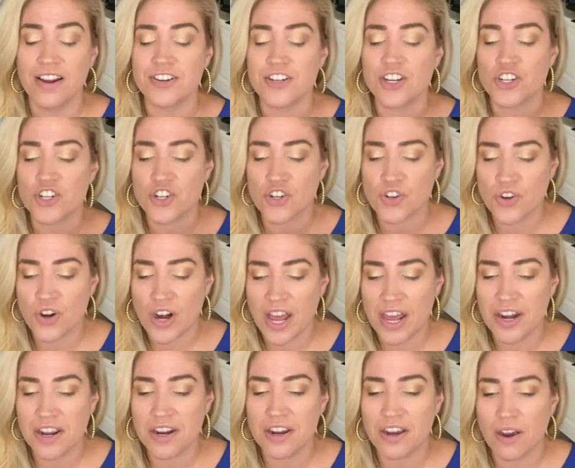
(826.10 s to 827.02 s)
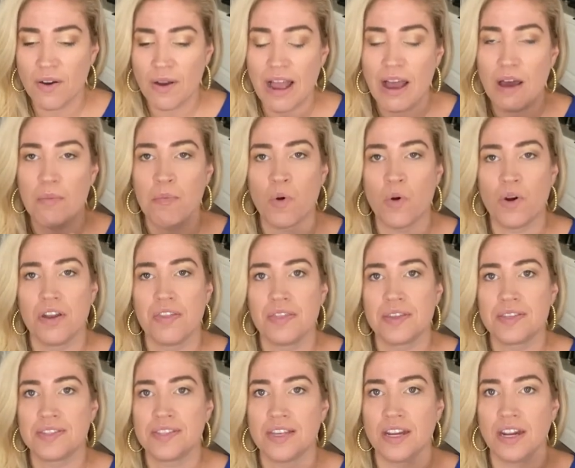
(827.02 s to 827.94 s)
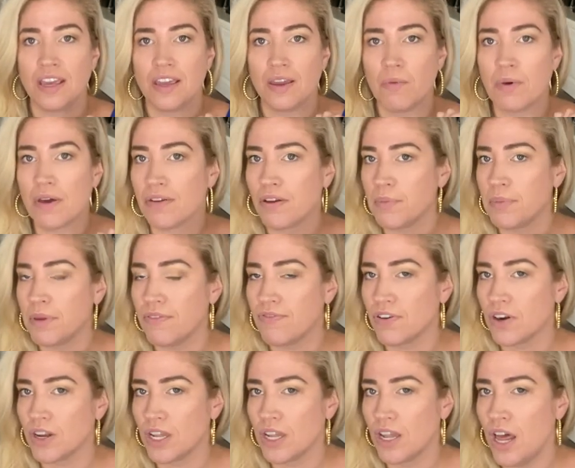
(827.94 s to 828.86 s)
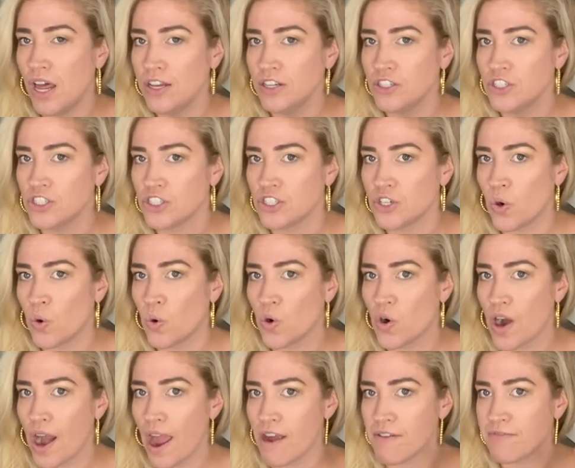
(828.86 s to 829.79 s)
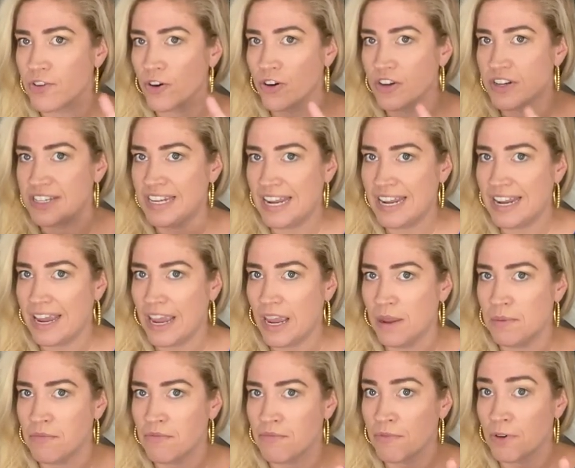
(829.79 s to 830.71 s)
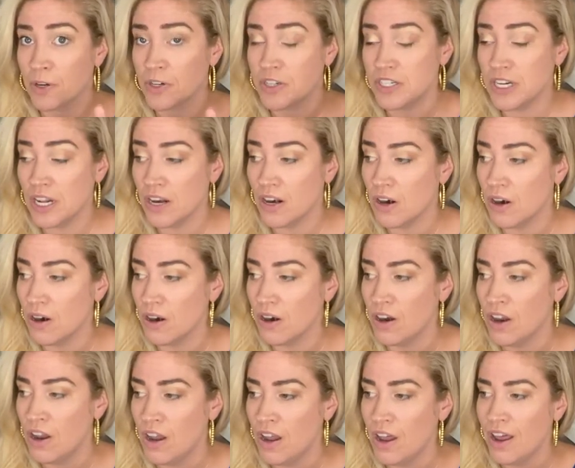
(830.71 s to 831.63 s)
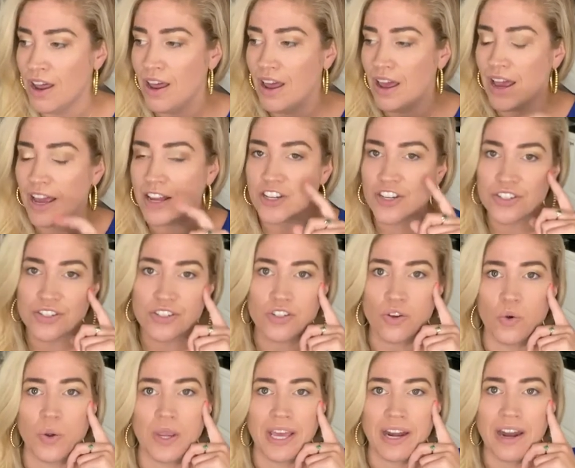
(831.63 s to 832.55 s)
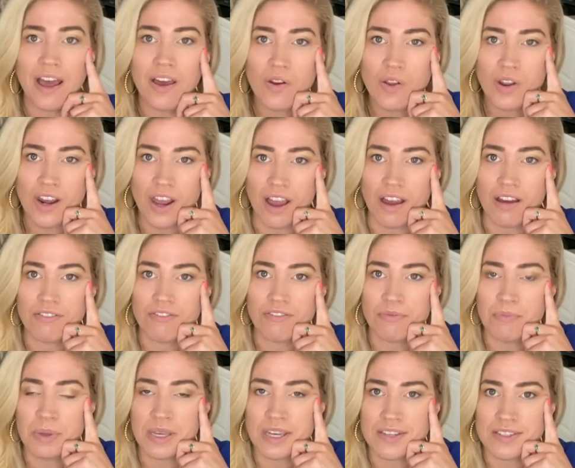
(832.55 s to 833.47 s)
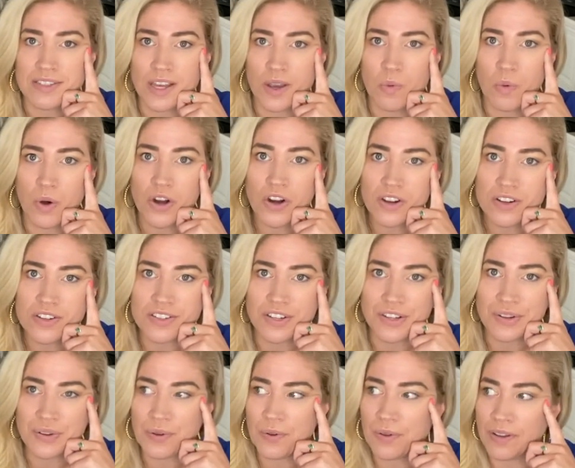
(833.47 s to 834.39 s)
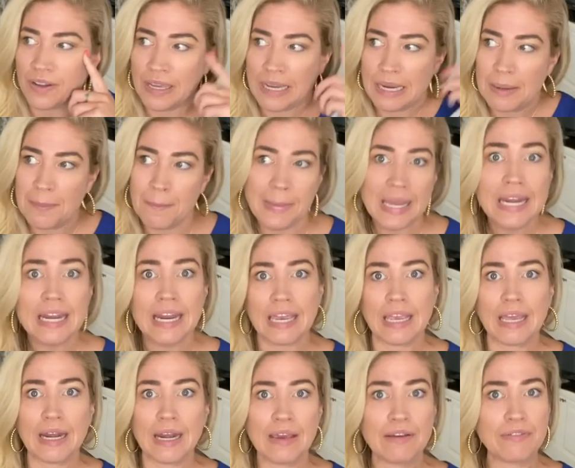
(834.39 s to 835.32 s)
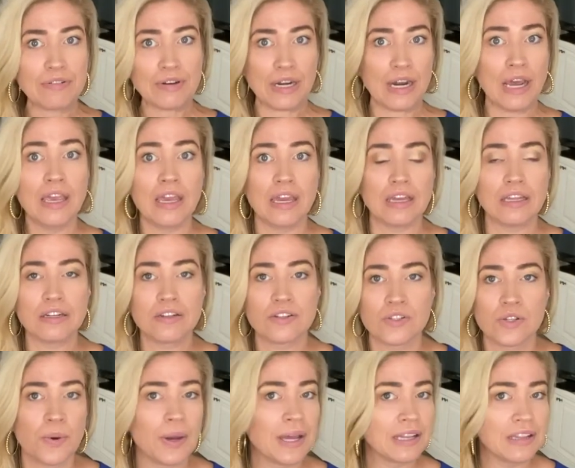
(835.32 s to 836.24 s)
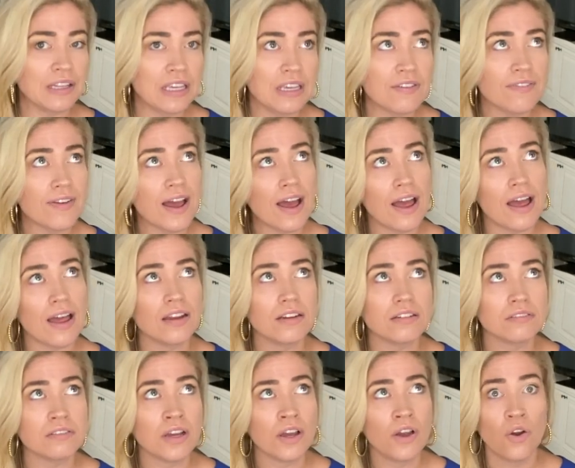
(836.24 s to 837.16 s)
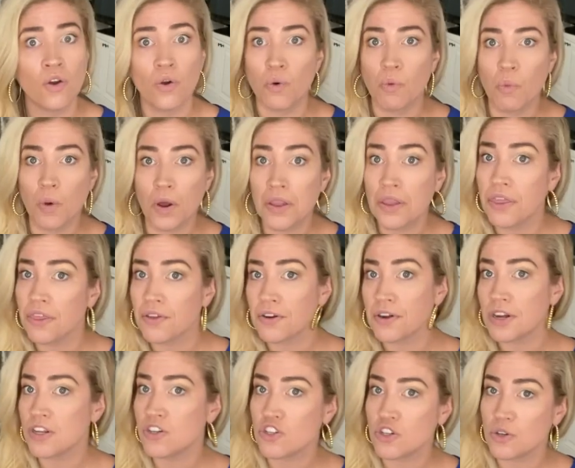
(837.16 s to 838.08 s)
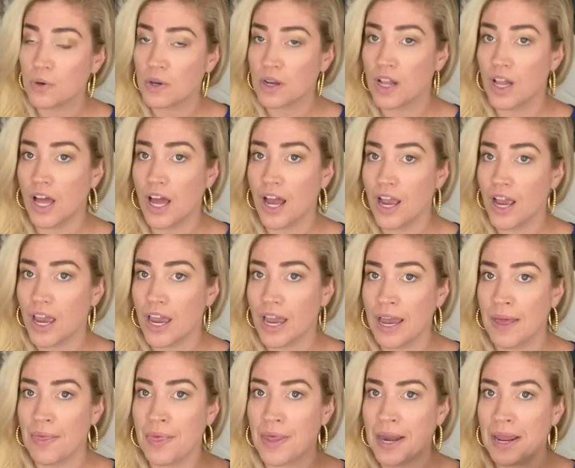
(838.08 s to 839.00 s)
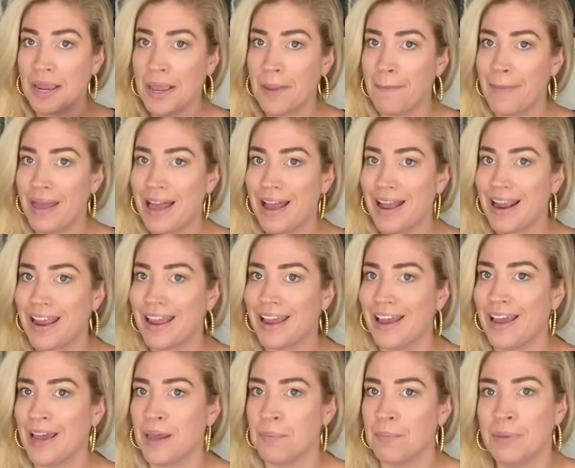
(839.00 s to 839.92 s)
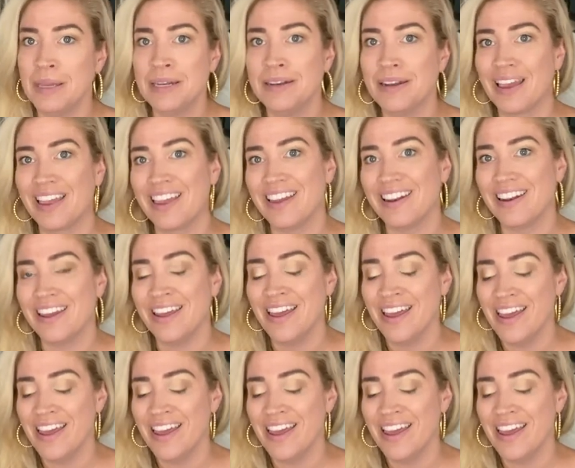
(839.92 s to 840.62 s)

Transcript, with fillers: to try to go out more in the city, whether it be for lunch or after a day game for dinner. I just don't get out enough because I work until like midnight every night. So I leave at 1:30, 2 o'clock, and then I get back at midnight.